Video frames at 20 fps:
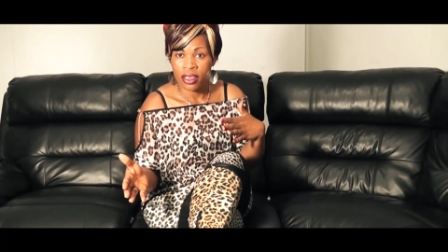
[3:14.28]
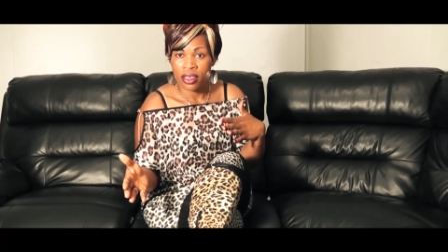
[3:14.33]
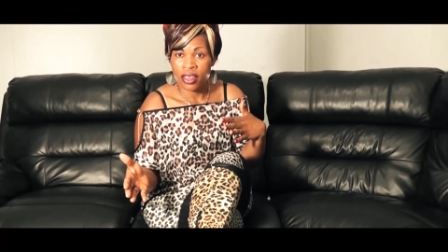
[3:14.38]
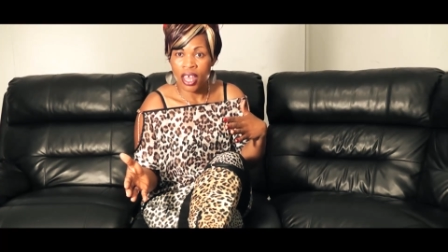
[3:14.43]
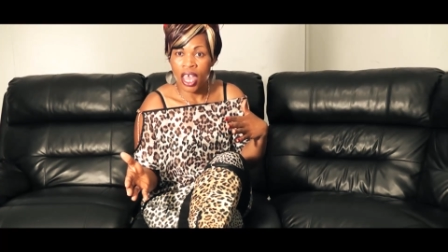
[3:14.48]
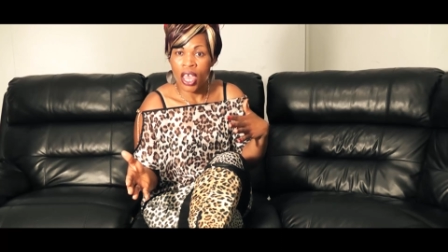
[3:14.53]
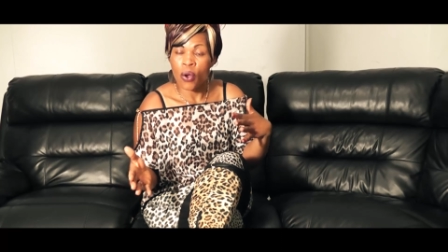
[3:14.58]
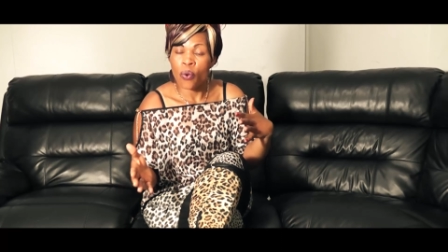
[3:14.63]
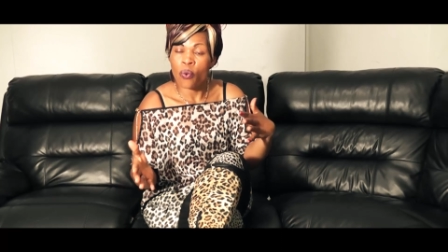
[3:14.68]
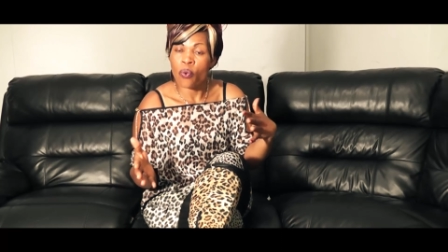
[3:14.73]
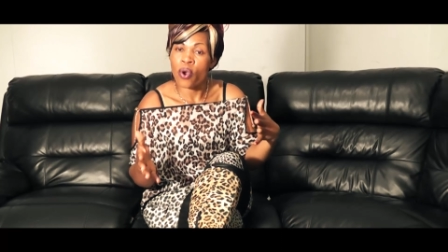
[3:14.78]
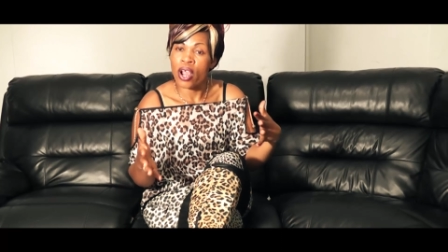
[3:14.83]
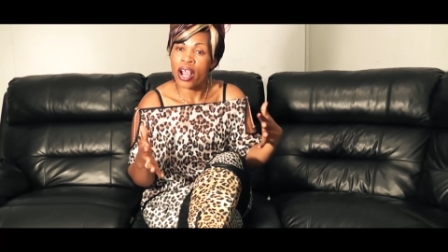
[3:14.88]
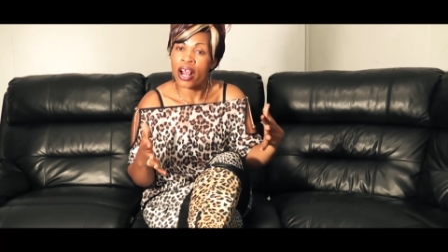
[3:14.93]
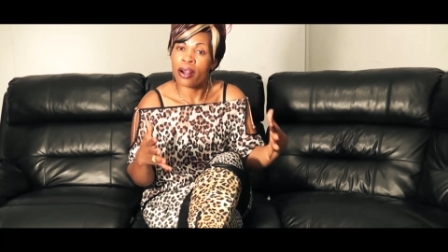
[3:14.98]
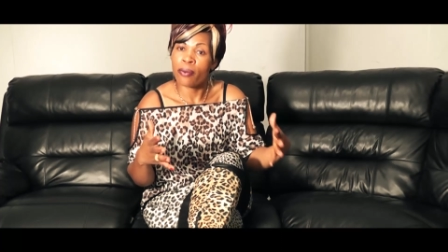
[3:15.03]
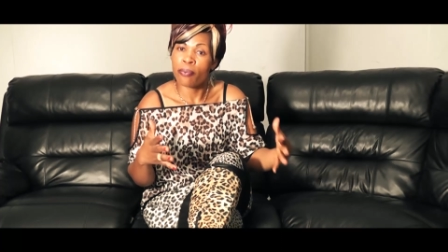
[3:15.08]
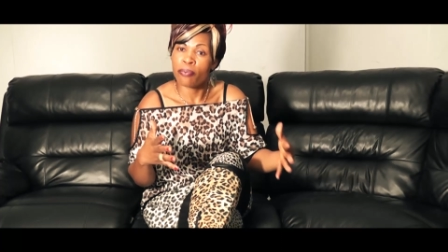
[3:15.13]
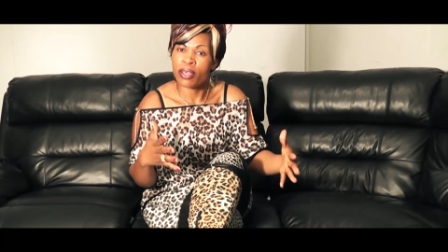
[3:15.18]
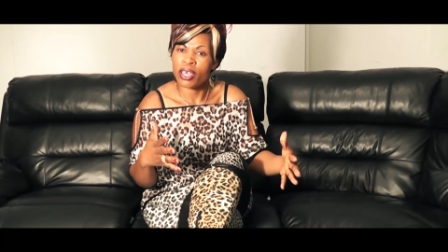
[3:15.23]
They
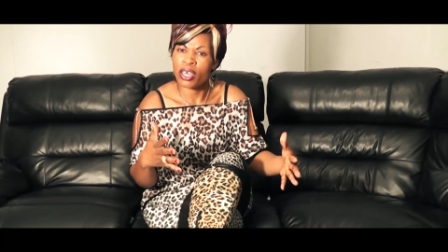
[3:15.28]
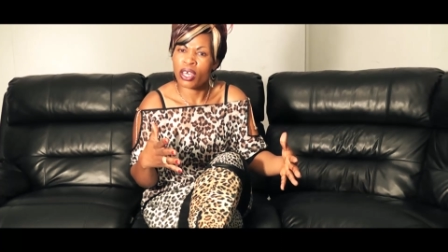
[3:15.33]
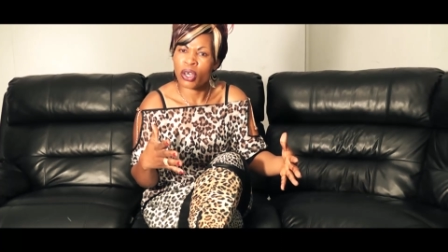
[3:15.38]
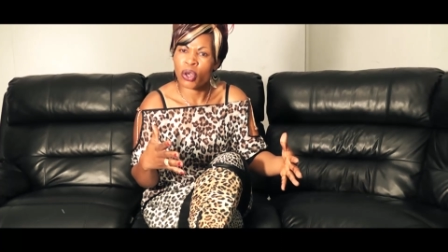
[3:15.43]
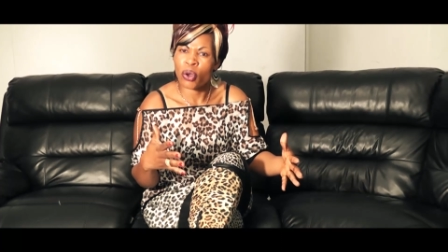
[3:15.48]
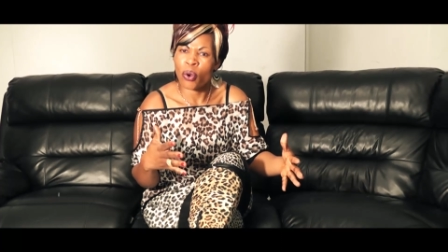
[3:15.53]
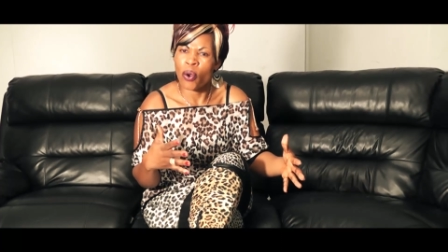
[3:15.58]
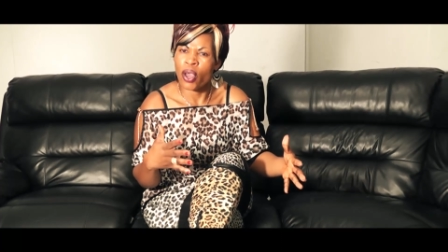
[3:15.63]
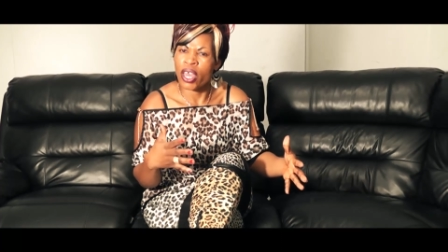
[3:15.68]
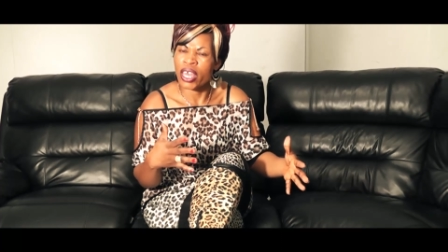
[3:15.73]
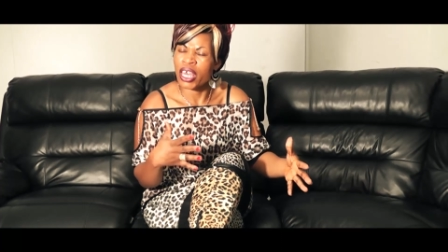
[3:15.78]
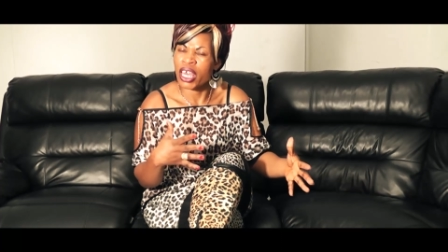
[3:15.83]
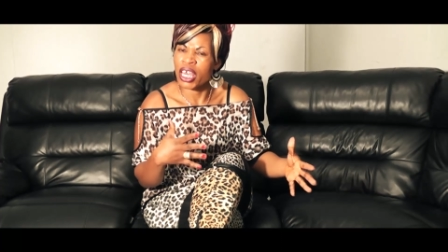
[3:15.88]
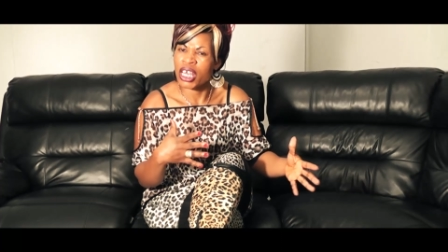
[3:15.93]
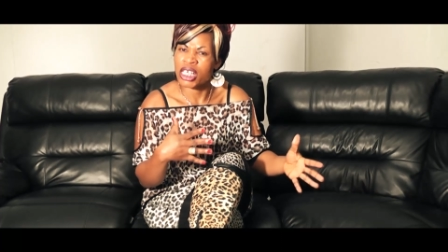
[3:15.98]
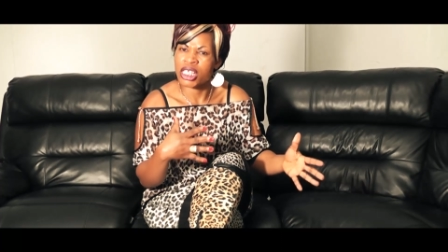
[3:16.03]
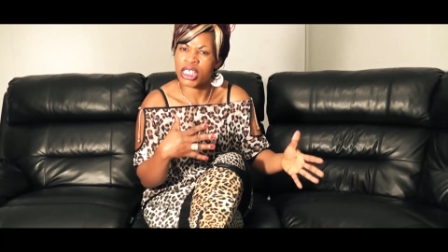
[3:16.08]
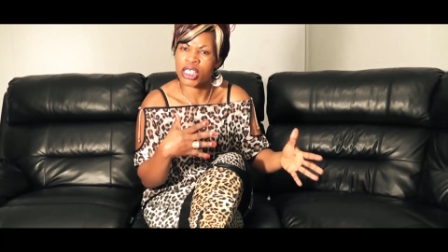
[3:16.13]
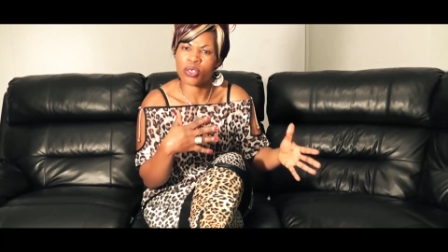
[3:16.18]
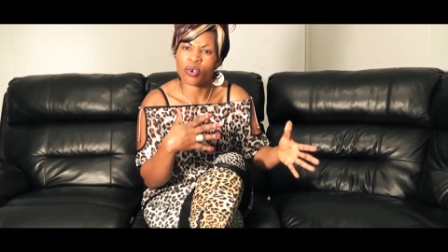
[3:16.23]
will be going
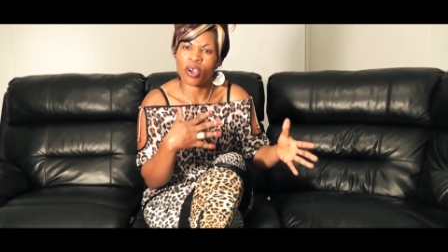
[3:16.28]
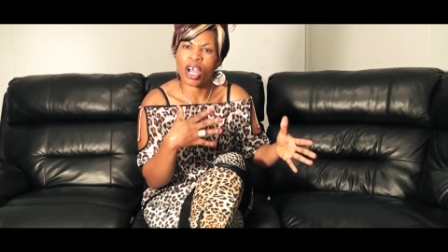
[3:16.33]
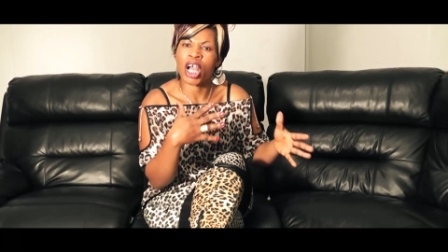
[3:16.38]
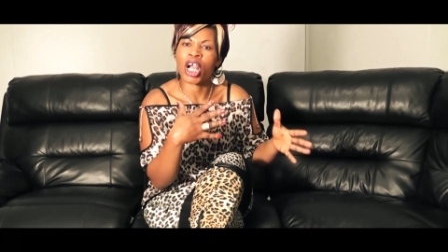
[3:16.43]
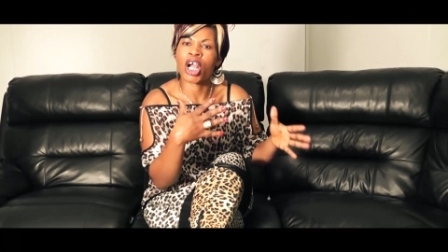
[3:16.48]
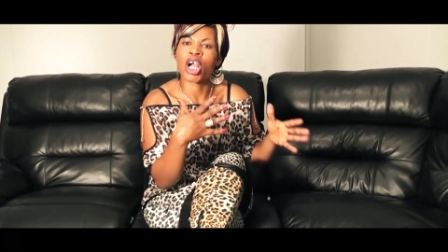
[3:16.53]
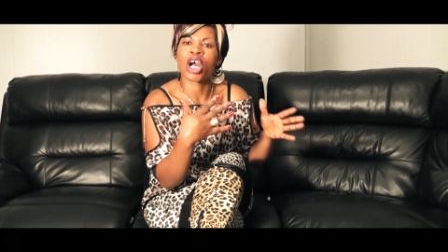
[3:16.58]
into a